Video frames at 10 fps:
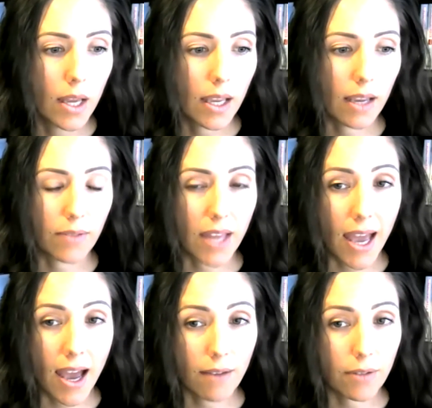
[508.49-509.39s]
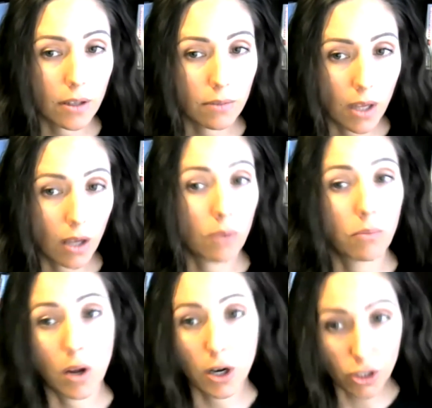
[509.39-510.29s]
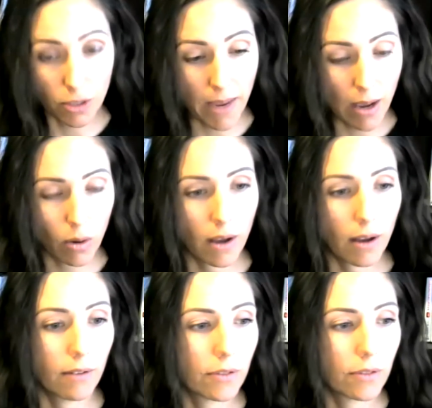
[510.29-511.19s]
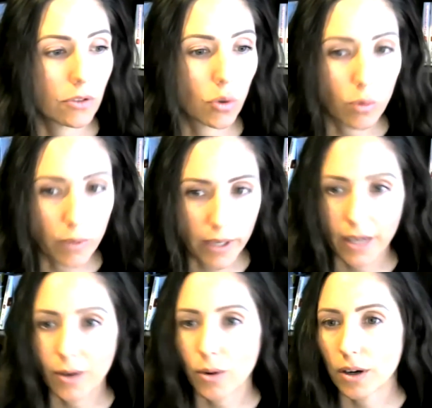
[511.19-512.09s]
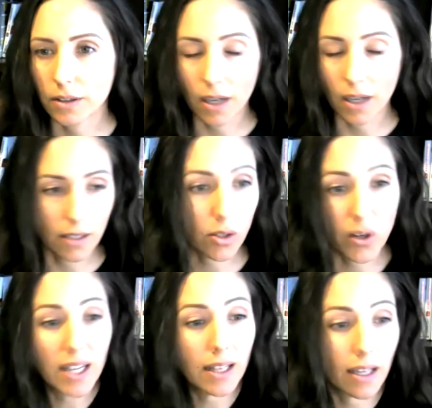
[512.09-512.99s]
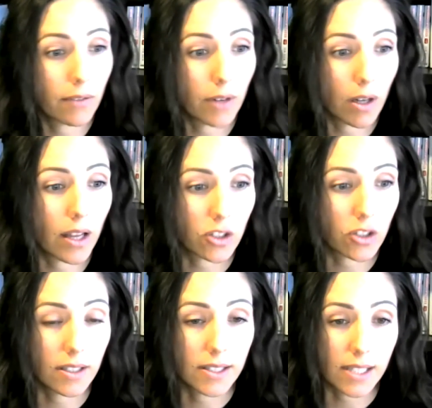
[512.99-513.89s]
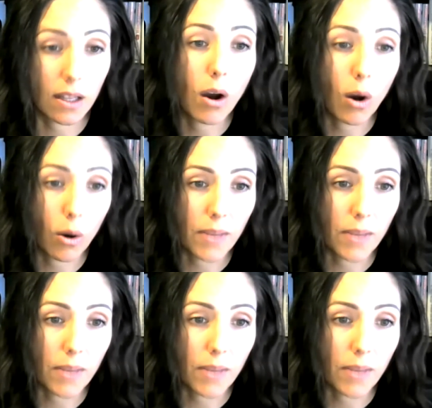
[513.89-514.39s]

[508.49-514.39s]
if they have a large amount of jewelry or guns or anything of a collection that's in the home,